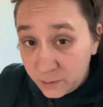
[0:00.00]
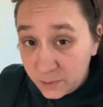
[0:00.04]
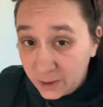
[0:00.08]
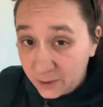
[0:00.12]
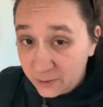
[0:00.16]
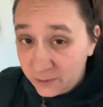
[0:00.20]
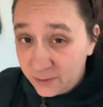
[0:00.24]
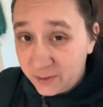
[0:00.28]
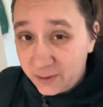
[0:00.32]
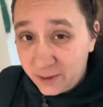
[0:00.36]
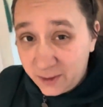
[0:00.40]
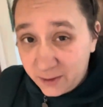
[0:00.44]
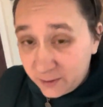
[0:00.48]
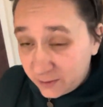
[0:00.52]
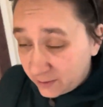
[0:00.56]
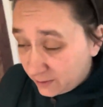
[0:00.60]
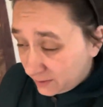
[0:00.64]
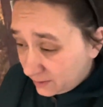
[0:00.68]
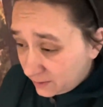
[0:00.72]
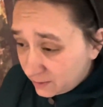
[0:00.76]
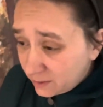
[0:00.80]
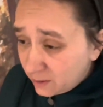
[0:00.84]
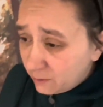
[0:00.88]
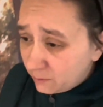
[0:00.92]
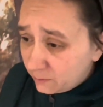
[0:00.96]
downstairs
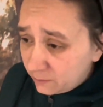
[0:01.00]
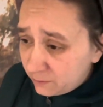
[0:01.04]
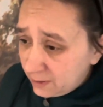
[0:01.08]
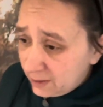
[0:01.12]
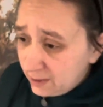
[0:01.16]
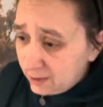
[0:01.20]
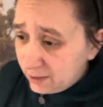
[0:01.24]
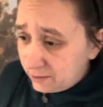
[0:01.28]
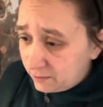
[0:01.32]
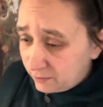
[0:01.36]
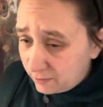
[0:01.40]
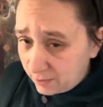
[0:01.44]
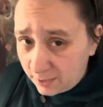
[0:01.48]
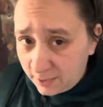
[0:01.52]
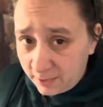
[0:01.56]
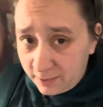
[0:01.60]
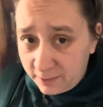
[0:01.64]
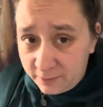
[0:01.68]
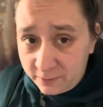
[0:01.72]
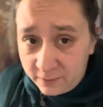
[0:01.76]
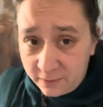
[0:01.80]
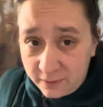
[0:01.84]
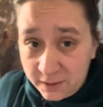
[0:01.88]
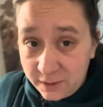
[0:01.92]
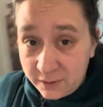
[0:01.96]
is not really dry,
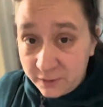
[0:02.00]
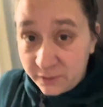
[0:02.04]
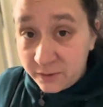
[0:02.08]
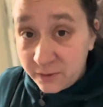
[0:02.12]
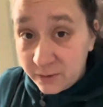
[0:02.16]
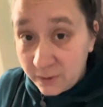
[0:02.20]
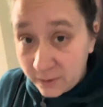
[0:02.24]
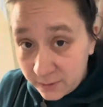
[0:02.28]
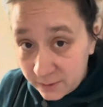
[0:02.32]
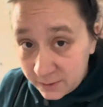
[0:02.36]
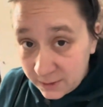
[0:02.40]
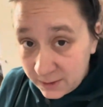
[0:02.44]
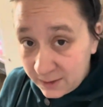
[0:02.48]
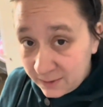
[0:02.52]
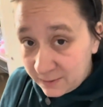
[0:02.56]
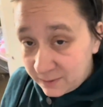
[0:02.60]
so there's nothing.